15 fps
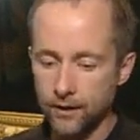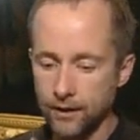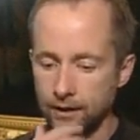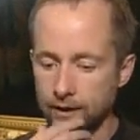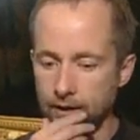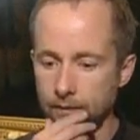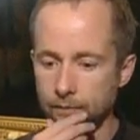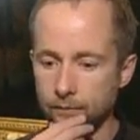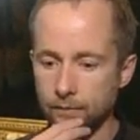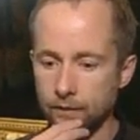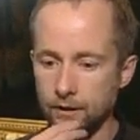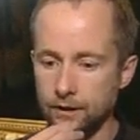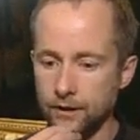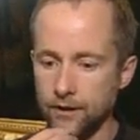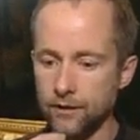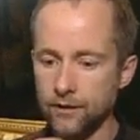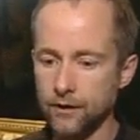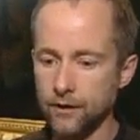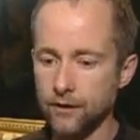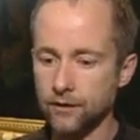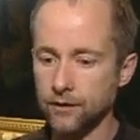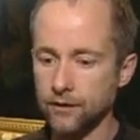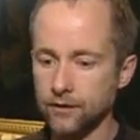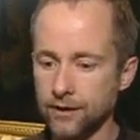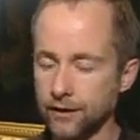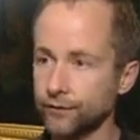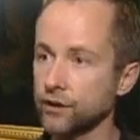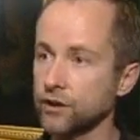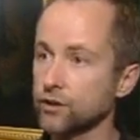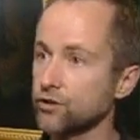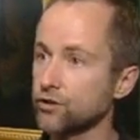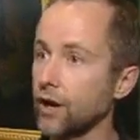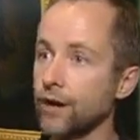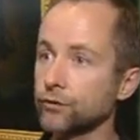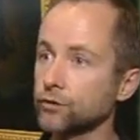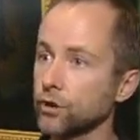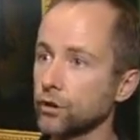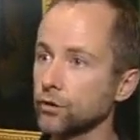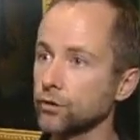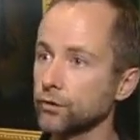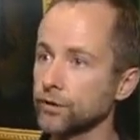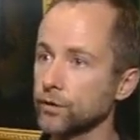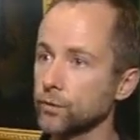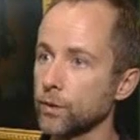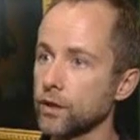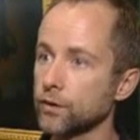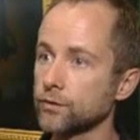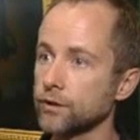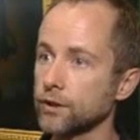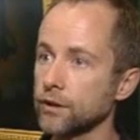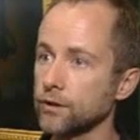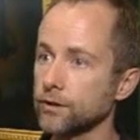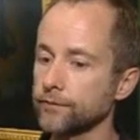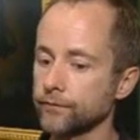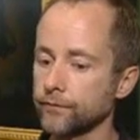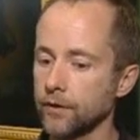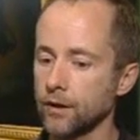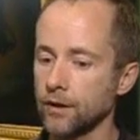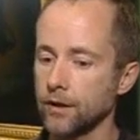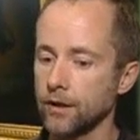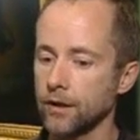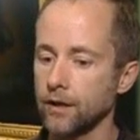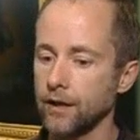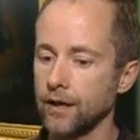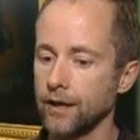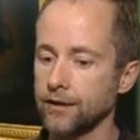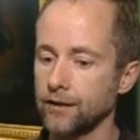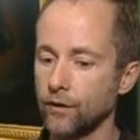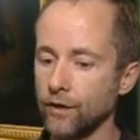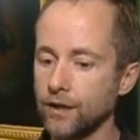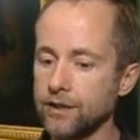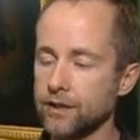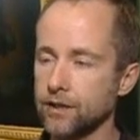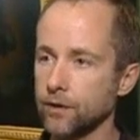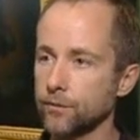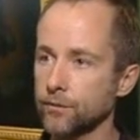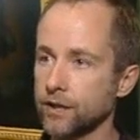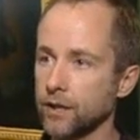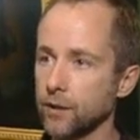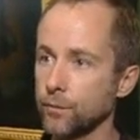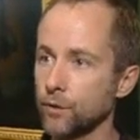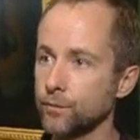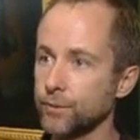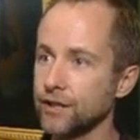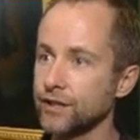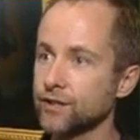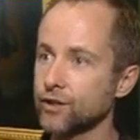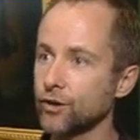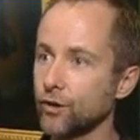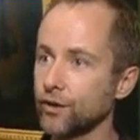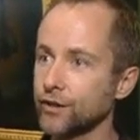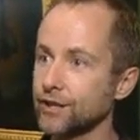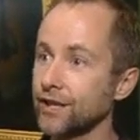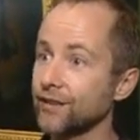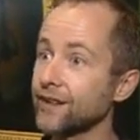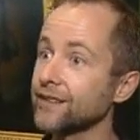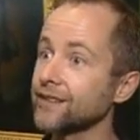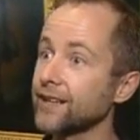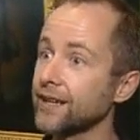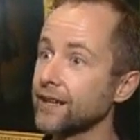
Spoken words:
they're definitely travelled all over the world, you know. And there is something about being Scottish, I think, that